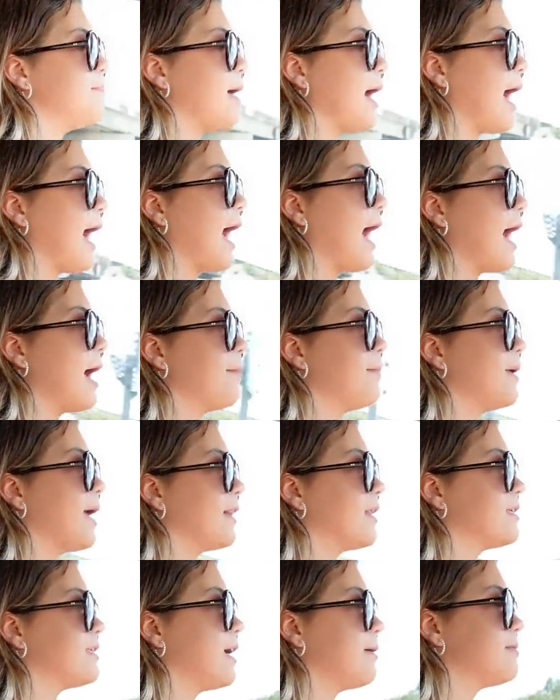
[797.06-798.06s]
bad, but
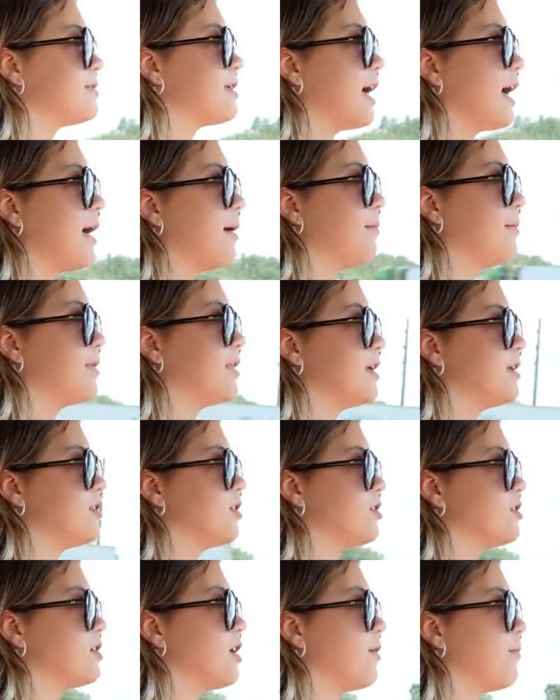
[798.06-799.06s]
at the same time,
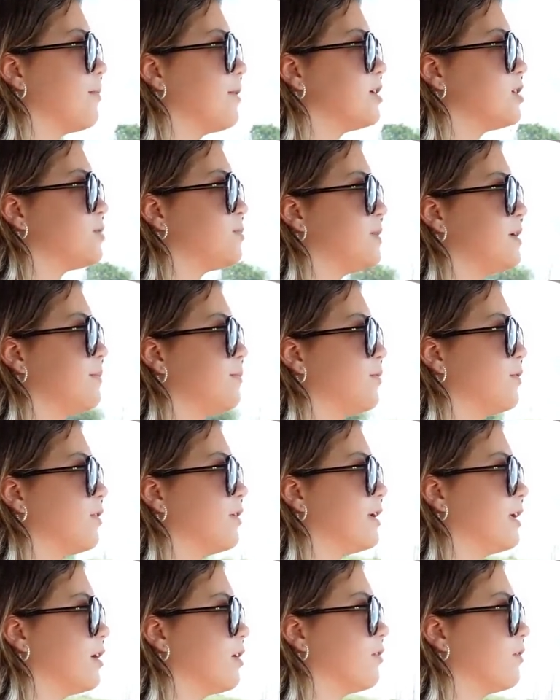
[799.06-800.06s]
there's not much people
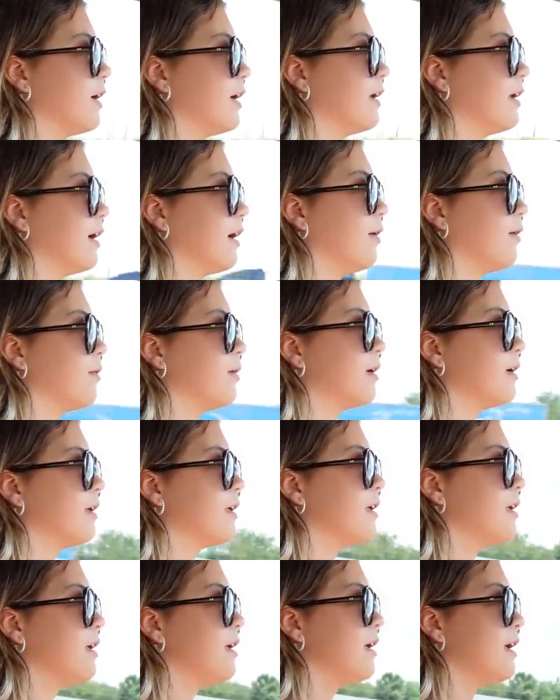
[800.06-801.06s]
here right now,
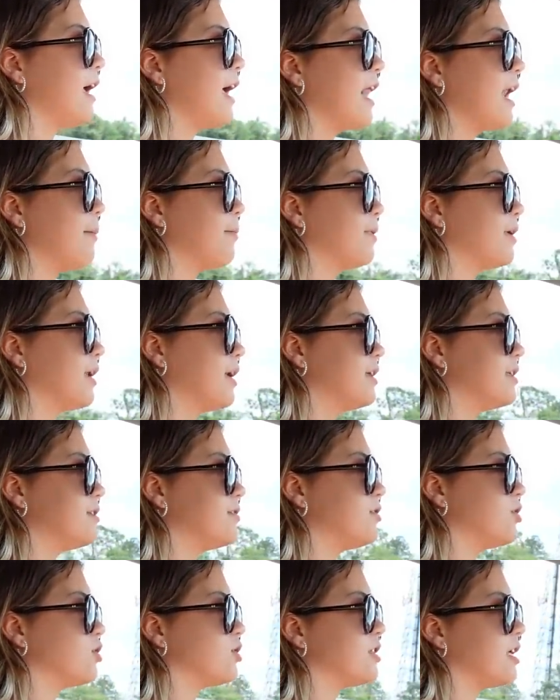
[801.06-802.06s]
and I'm
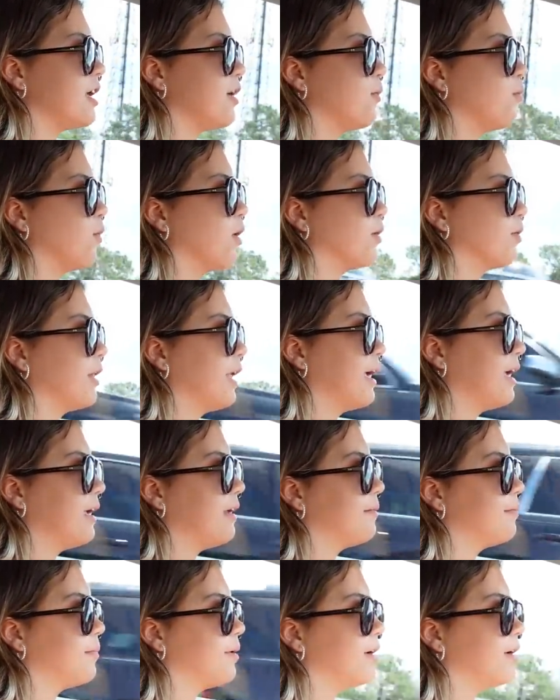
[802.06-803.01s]
gonna just take one lane.